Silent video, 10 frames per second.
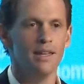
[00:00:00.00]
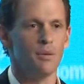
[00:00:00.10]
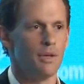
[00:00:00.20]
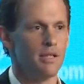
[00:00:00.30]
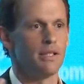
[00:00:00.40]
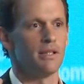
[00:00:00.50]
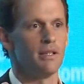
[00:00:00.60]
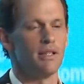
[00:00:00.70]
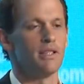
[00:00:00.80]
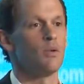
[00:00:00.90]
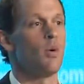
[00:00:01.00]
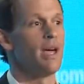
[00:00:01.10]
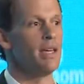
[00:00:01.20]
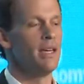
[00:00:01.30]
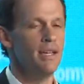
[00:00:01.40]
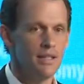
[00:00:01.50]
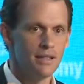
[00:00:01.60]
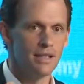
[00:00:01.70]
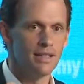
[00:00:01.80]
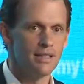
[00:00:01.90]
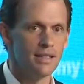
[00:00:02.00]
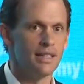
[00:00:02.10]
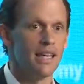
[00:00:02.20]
Well, this is a way to